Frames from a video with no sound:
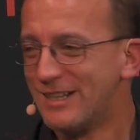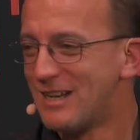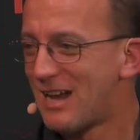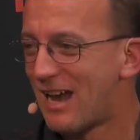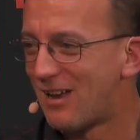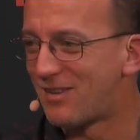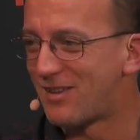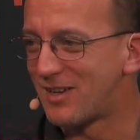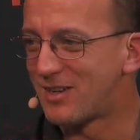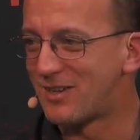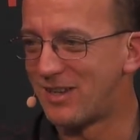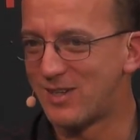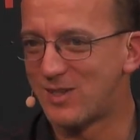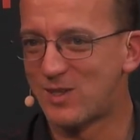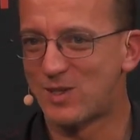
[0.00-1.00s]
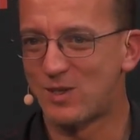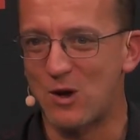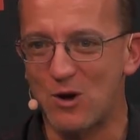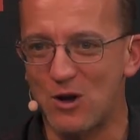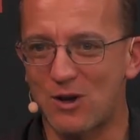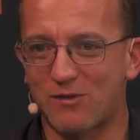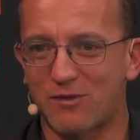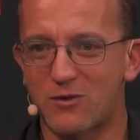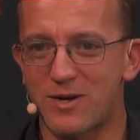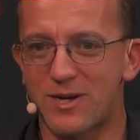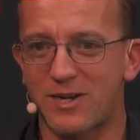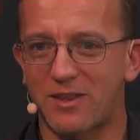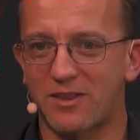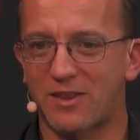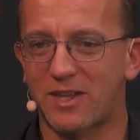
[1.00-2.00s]
I think there's a lot of
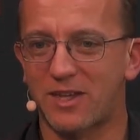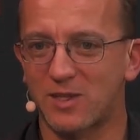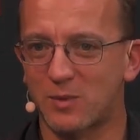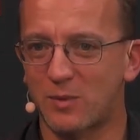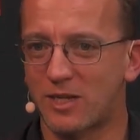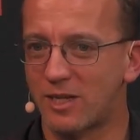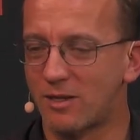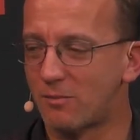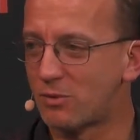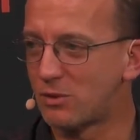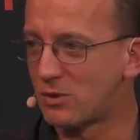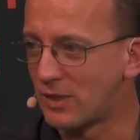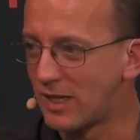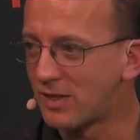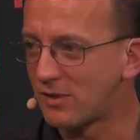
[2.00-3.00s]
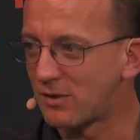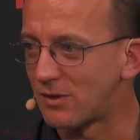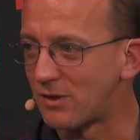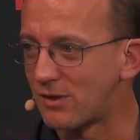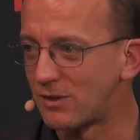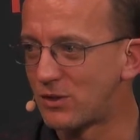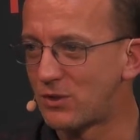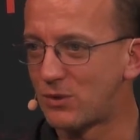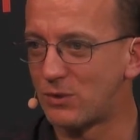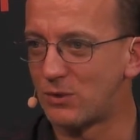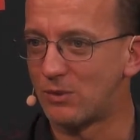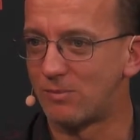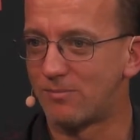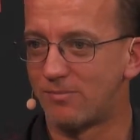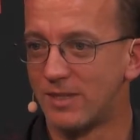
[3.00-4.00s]
creative things we can put together
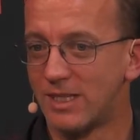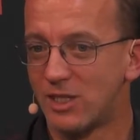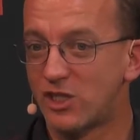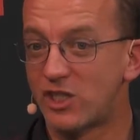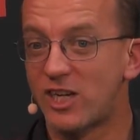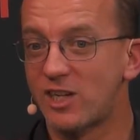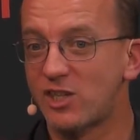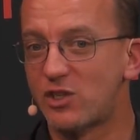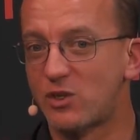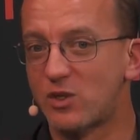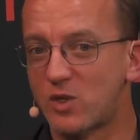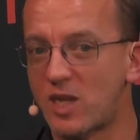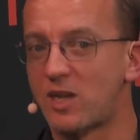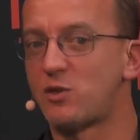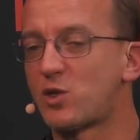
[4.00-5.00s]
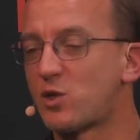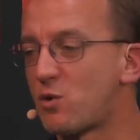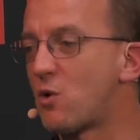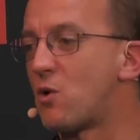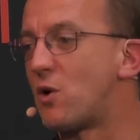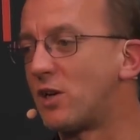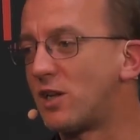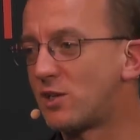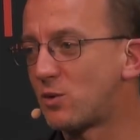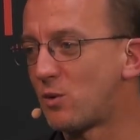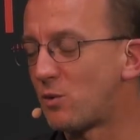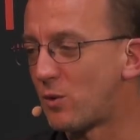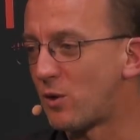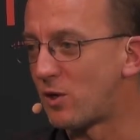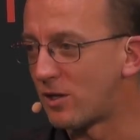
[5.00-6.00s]
to change the status quo, and that's what
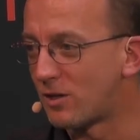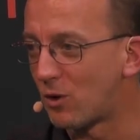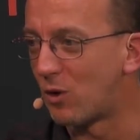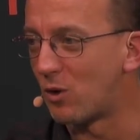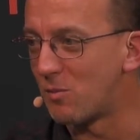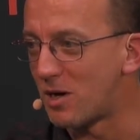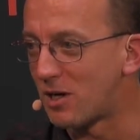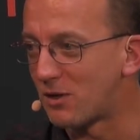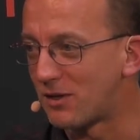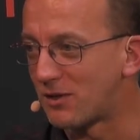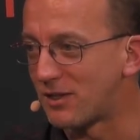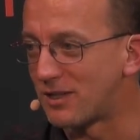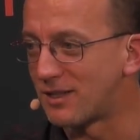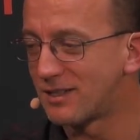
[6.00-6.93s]
we're all about, I think.